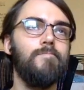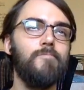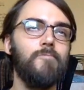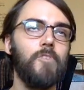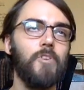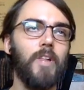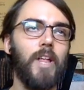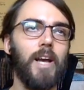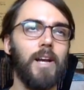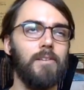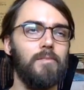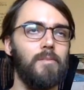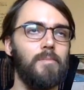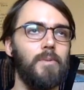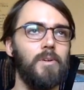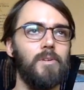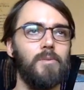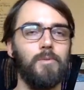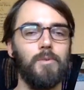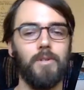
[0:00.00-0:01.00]
for lack of a
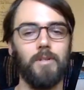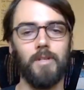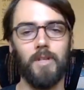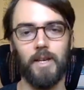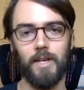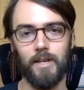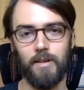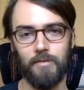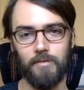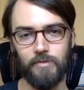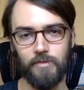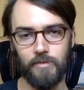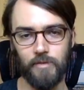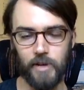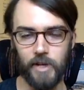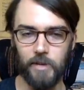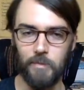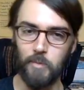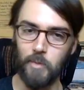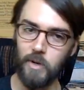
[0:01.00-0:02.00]
better word, like a
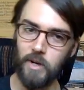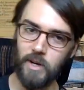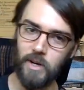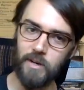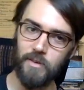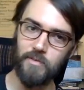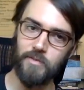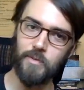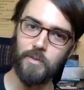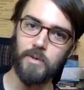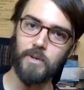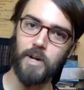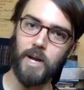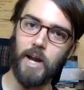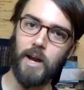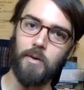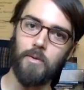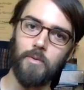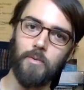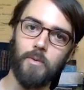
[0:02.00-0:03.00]
framework for
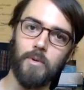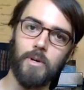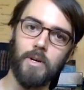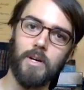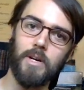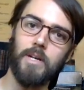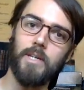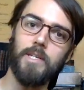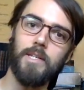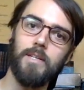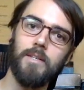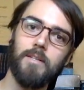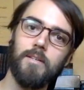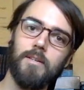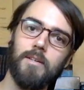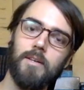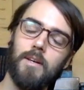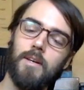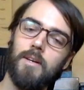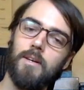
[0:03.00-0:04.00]
how to work on
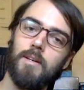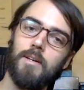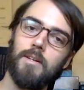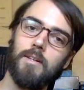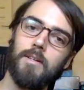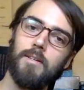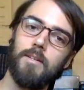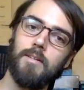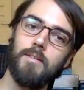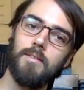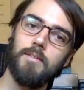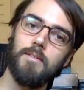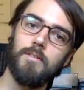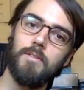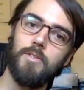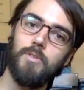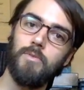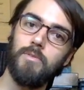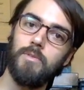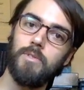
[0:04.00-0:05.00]

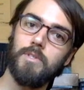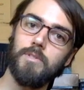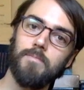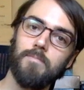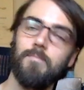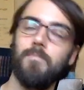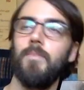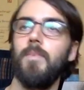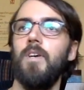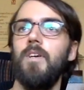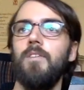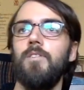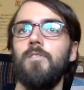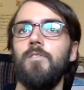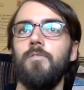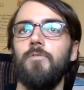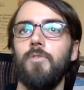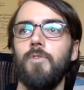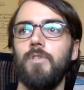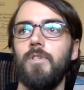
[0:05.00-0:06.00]
tunes. So
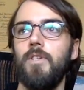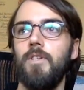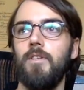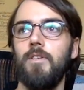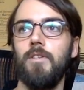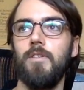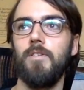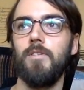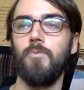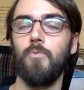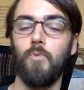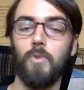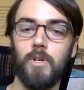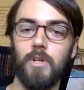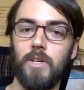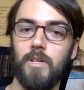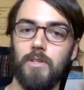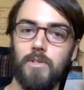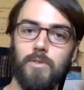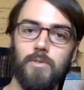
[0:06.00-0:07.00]
the first thing is work
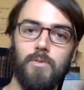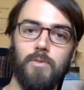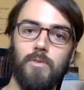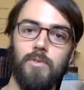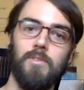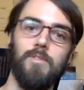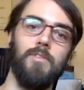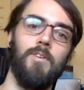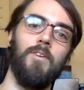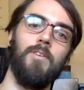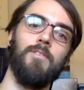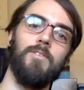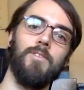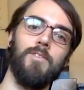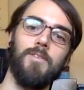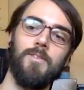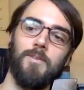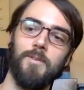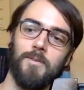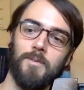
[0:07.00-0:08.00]
on tunes.
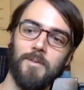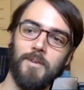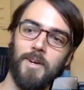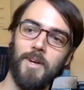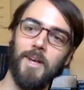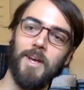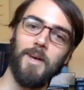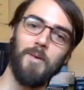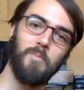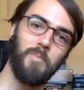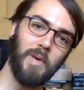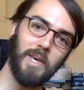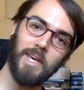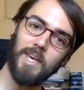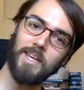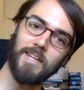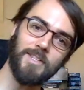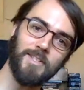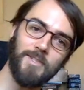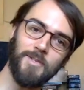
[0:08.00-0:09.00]
So
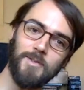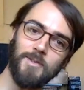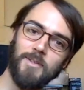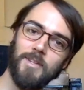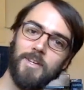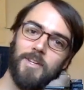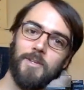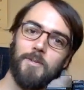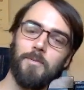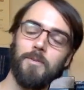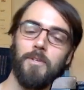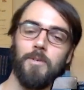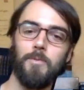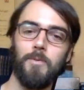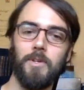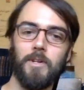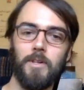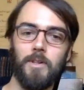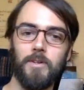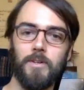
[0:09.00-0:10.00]
picking a tune that you really
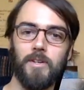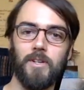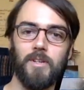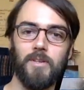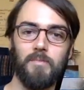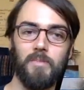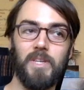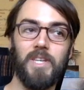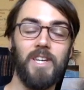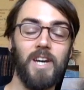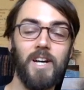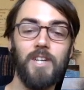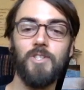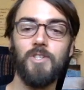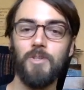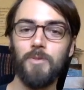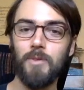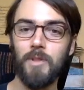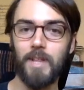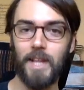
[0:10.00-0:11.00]
want to learn
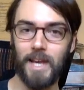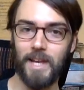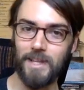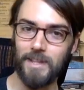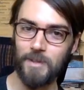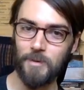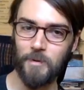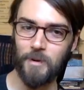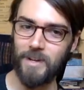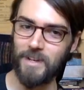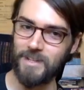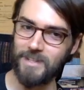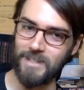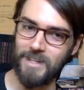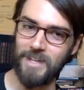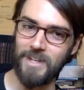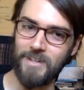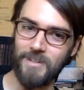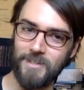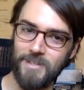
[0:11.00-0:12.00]
because you like the way it
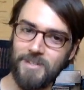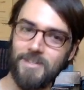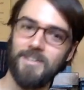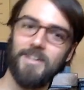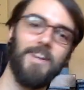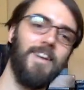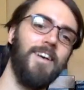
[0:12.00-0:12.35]
sounds.